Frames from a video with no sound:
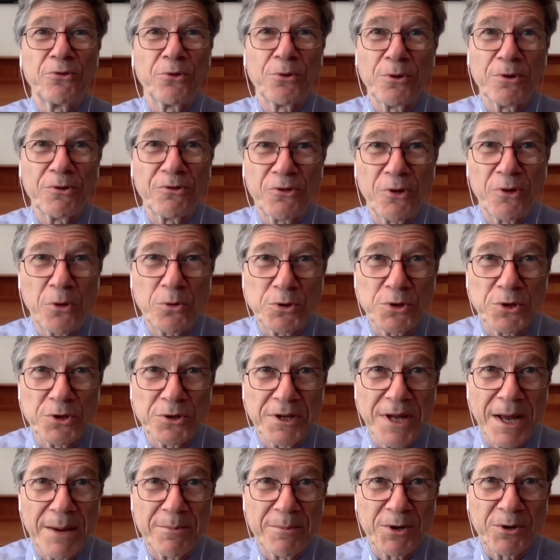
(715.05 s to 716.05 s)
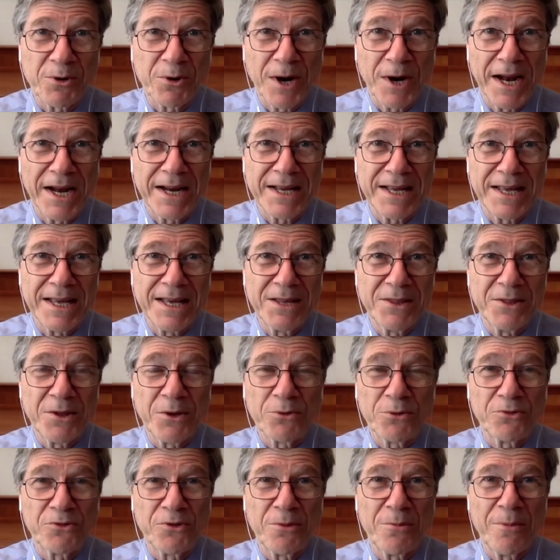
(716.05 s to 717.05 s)
or a social democratic
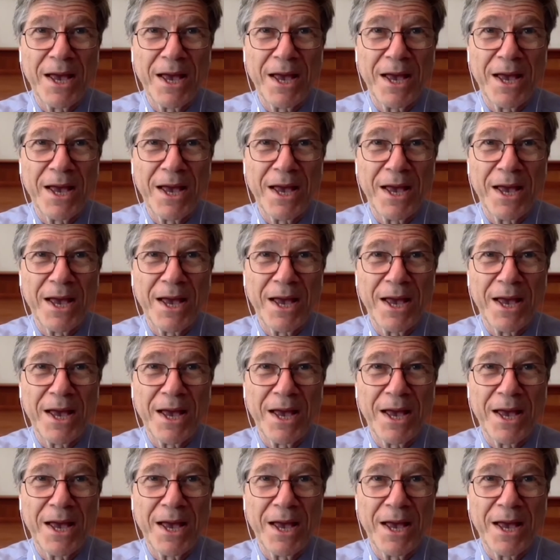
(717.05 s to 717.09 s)
ethos to